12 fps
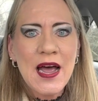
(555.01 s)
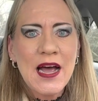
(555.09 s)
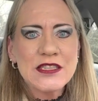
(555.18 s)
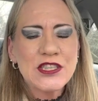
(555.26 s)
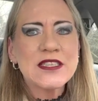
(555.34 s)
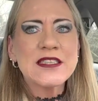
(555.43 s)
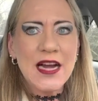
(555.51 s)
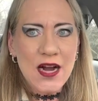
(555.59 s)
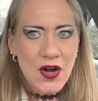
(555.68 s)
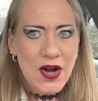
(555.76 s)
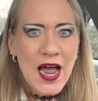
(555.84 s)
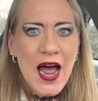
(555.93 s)
It's just like,
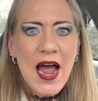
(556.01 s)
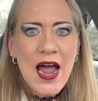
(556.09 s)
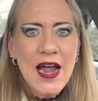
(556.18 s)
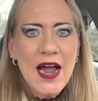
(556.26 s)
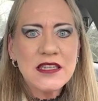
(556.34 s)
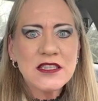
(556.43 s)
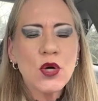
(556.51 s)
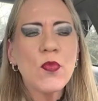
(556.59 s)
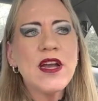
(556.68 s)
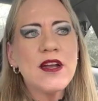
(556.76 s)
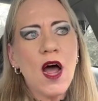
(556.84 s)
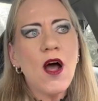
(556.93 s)
okay. And so
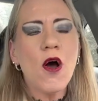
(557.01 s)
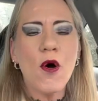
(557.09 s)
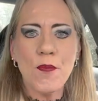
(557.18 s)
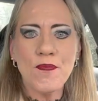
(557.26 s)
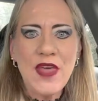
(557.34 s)
we know.